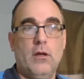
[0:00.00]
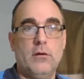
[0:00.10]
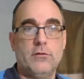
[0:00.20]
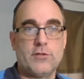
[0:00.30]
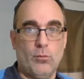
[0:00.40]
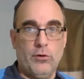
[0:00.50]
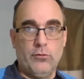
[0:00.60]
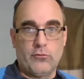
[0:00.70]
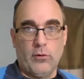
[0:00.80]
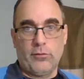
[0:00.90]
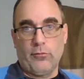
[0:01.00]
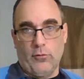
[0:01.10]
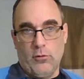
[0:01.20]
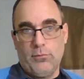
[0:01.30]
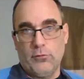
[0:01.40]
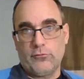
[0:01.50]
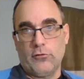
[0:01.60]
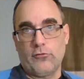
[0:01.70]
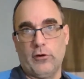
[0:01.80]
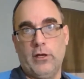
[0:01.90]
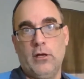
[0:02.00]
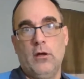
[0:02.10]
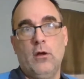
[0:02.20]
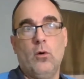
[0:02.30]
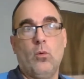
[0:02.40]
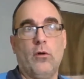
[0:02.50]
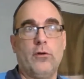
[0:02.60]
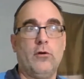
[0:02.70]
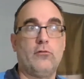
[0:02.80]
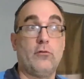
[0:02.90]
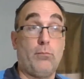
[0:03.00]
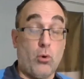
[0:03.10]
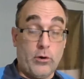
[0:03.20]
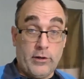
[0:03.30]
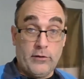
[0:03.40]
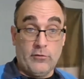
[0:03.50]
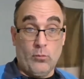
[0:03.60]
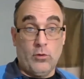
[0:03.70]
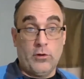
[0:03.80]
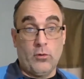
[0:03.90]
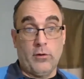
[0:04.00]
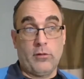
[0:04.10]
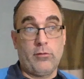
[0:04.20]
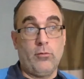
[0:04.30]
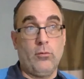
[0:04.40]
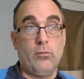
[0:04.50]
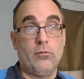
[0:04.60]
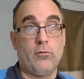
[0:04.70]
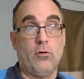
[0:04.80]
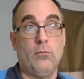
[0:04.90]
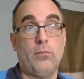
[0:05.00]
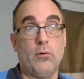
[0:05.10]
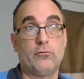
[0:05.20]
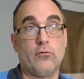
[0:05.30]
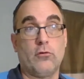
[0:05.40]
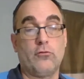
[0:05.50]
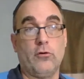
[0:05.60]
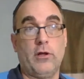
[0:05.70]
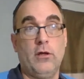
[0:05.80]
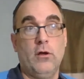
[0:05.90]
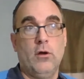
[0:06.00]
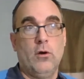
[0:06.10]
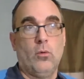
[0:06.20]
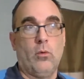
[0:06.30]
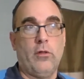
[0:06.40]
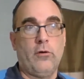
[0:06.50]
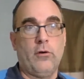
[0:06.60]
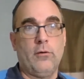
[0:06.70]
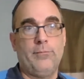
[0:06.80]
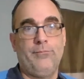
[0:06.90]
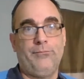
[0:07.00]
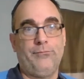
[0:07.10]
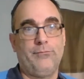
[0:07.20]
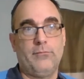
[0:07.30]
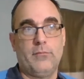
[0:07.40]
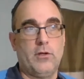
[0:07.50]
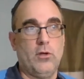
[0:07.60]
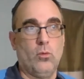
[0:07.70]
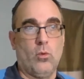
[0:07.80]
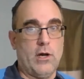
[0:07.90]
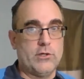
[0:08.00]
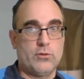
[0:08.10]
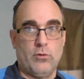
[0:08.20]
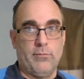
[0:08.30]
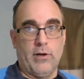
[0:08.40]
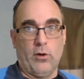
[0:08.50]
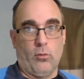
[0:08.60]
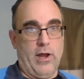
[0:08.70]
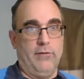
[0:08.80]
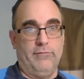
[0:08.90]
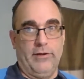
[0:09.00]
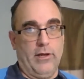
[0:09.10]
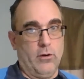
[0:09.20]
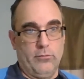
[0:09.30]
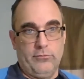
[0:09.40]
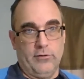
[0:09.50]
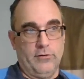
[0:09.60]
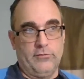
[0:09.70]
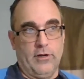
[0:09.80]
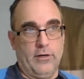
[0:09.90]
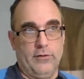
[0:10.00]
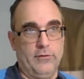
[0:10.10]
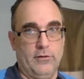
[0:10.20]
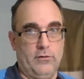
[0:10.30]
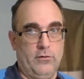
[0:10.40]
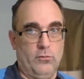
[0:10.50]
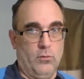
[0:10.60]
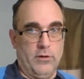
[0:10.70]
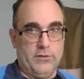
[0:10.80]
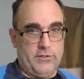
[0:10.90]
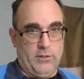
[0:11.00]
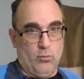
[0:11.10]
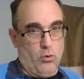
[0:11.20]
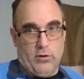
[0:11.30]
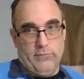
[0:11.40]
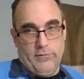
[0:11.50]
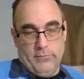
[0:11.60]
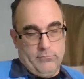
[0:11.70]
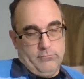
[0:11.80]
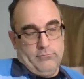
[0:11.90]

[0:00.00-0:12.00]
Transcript: someone who's going through their own post-stroke journey, whether you're supporting someone going through their own post-stroke journey, whether you watched one of my rant videos and decided that you want to see more of them,